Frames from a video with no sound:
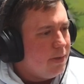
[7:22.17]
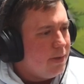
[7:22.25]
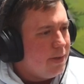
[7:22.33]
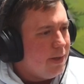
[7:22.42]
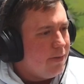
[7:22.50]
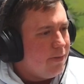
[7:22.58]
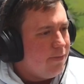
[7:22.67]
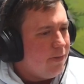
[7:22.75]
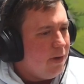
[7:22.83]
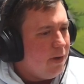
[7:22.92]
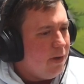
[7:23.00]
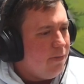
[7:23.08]
Down to
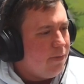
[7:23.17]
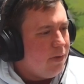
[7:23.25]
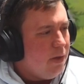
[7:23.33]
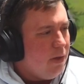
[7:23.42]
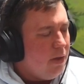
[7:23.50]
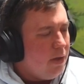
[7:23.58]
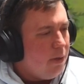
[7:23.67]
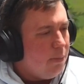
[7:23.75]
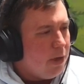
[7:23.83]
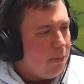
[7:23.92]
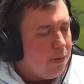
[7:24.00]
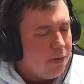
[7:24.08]
5, and we
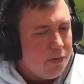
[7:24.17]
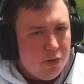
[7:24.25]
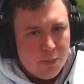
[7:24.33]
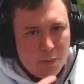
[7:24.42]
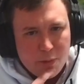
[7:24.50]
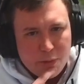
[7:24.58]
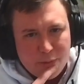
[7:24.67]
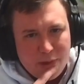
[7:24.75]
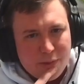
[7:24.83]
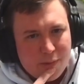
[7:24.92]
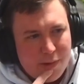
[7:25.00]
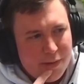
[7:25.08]
could put 2 more
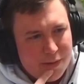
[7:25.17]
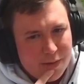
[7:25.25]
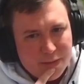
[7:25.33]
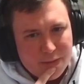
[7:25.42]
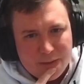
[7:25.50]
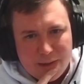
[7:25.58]
3/3s in